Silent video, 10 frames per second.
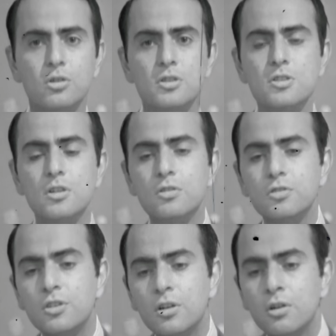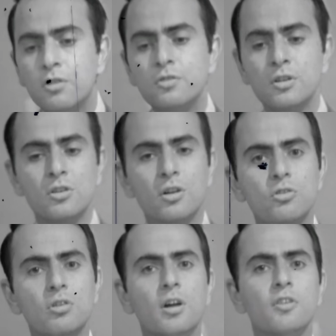good sign of, of
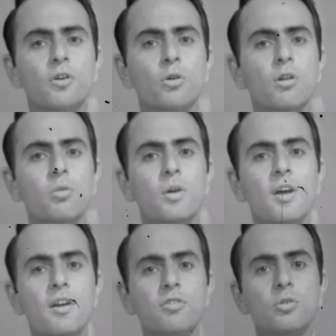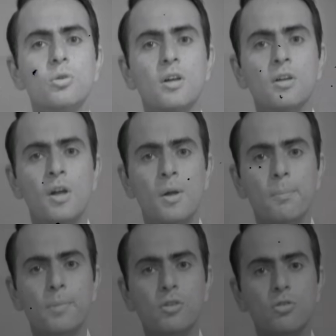intelligent life on Earth, we have to get
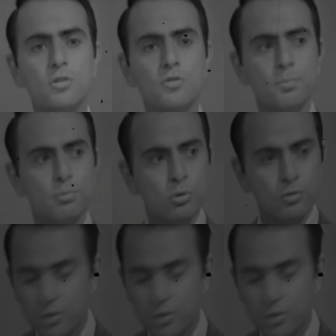pictures of improved